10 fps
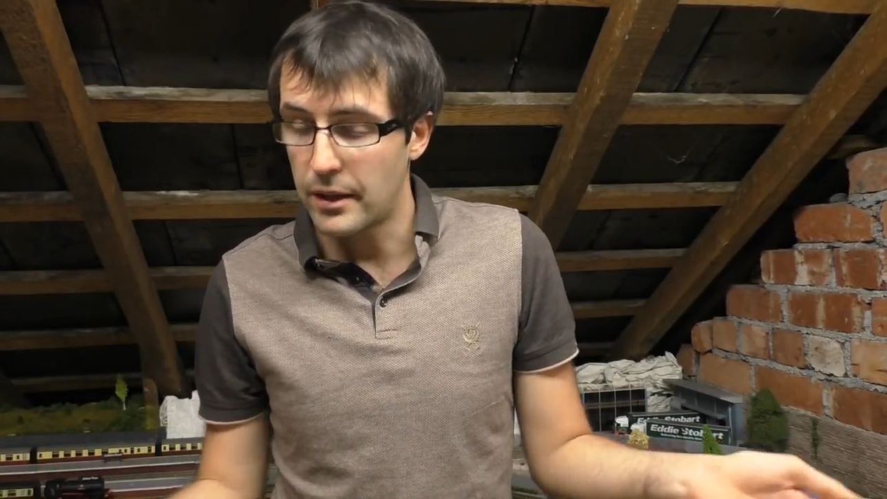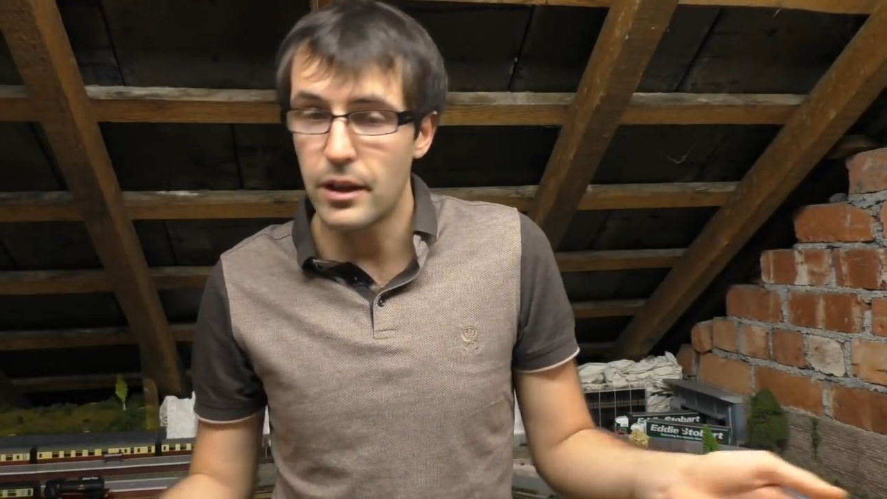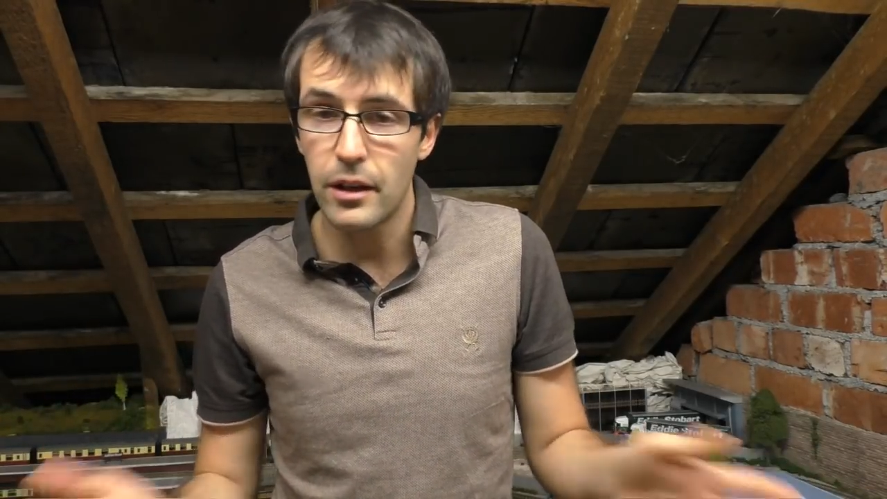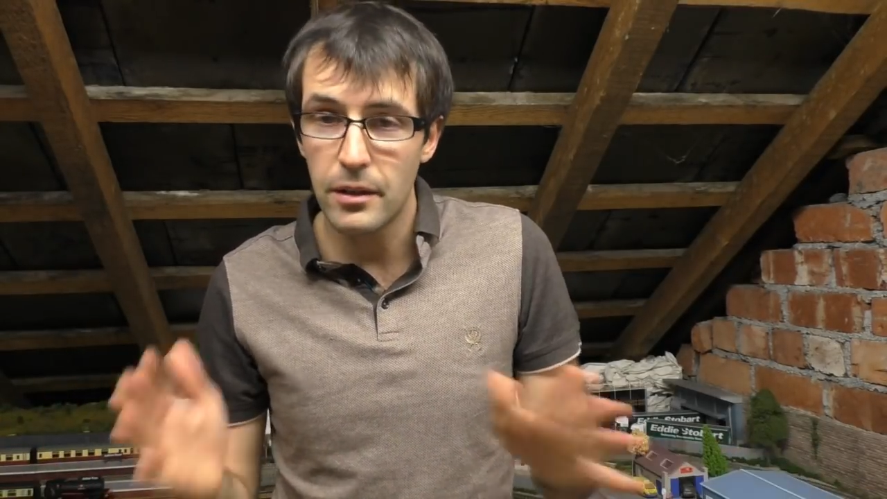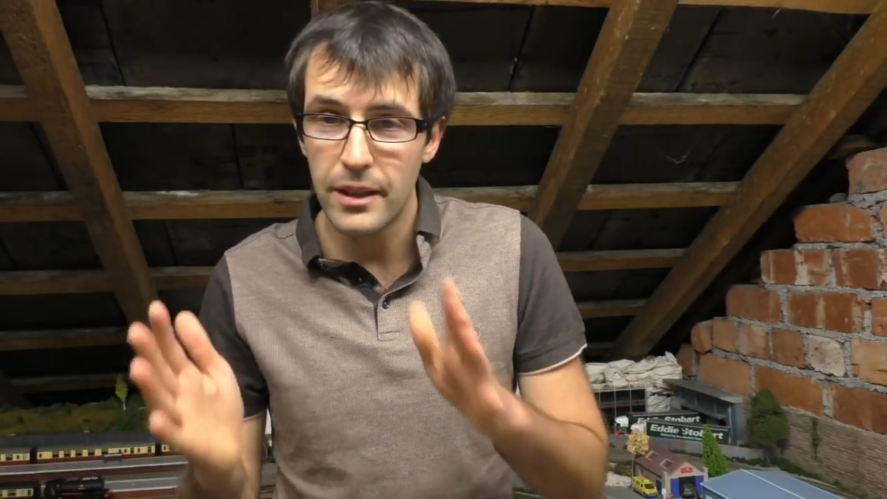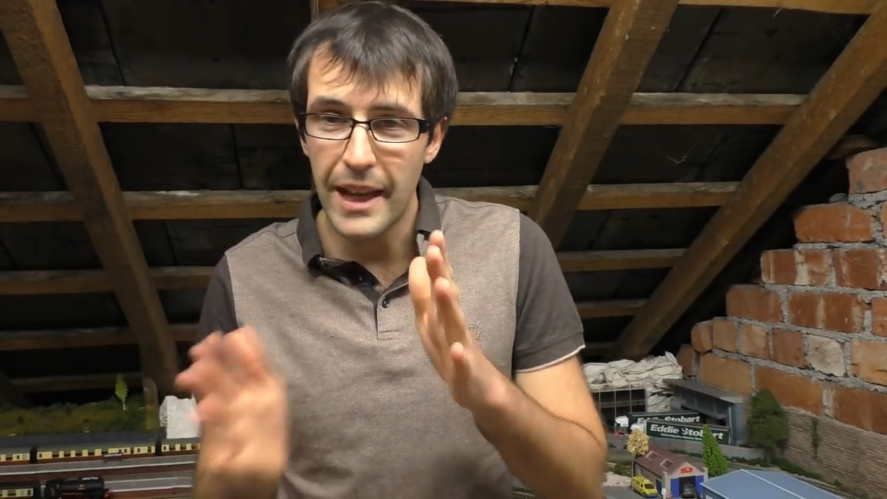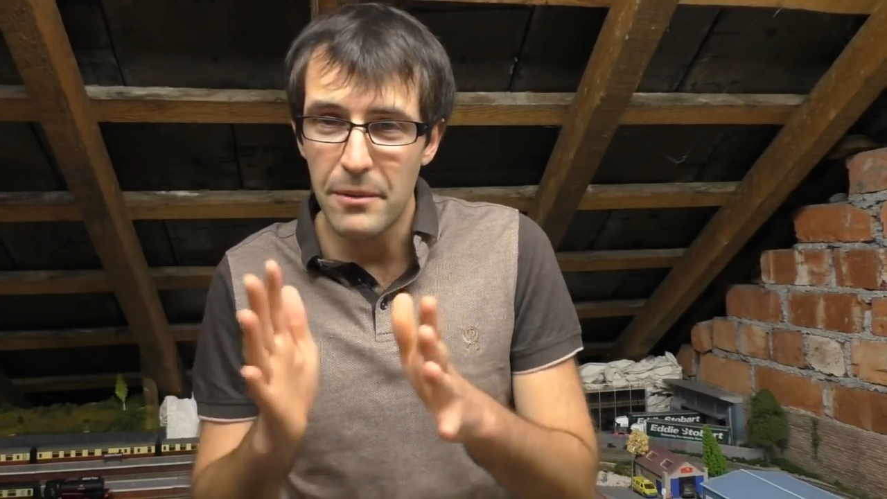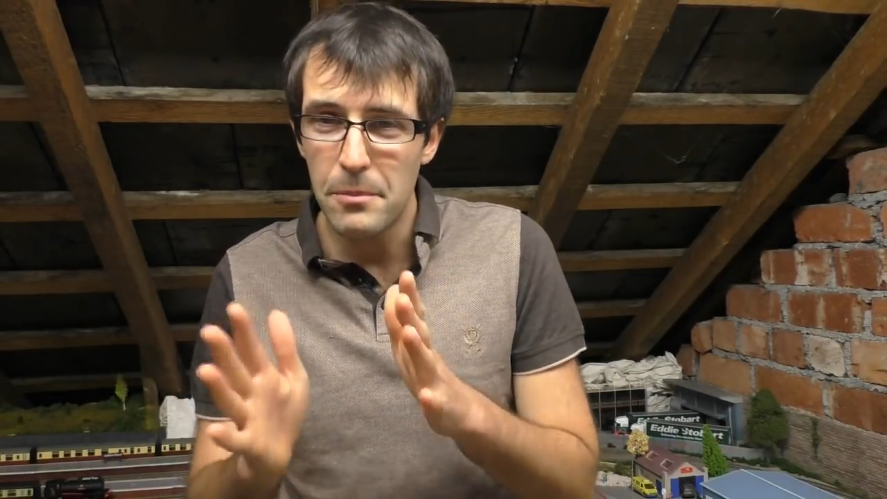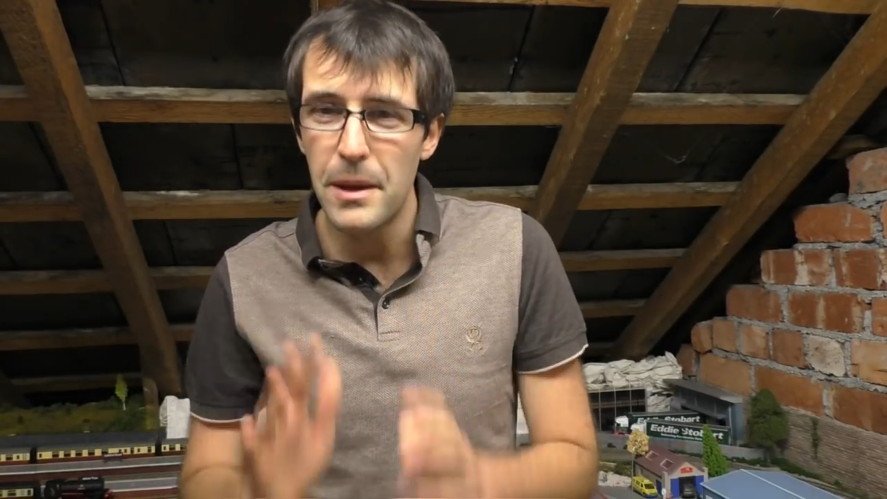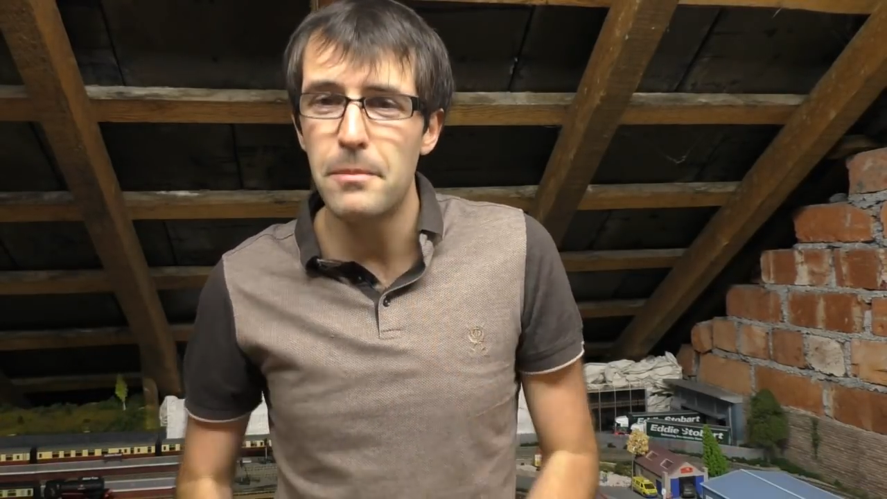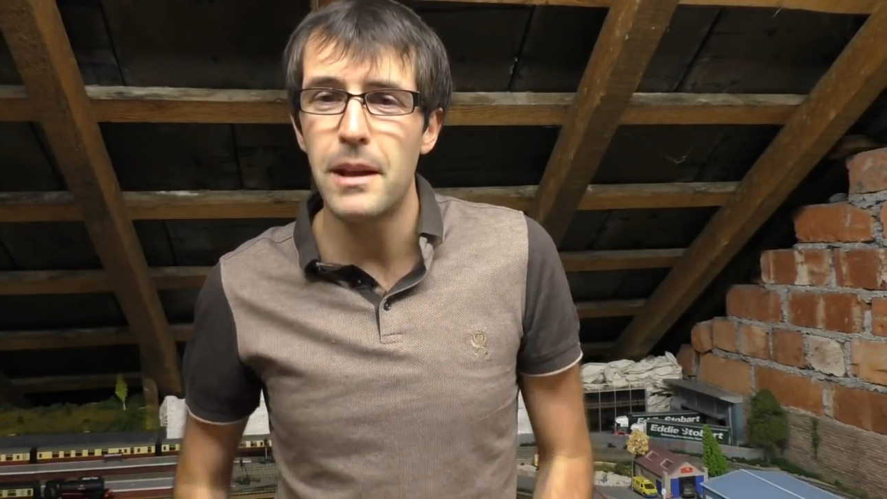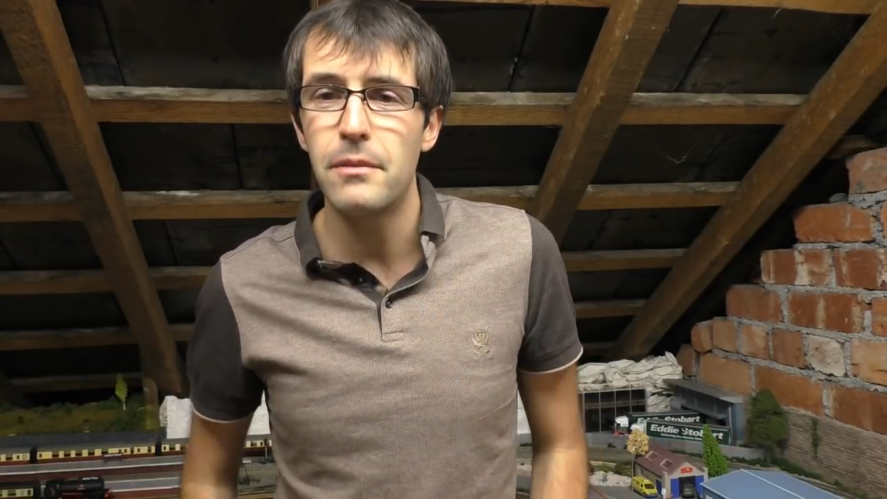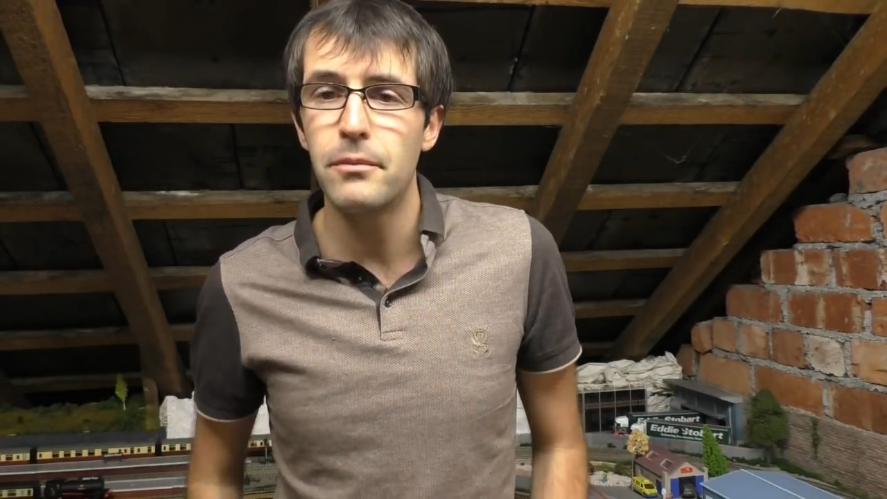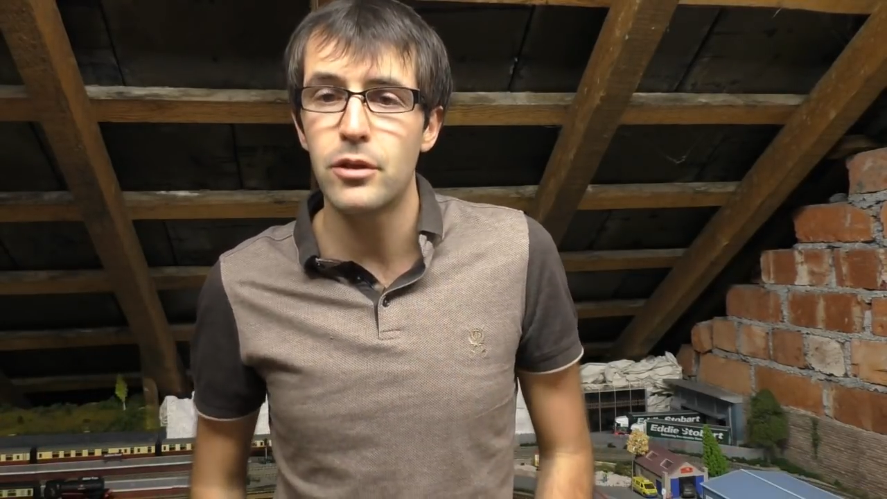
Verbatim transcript: I gotta get a bit of bit in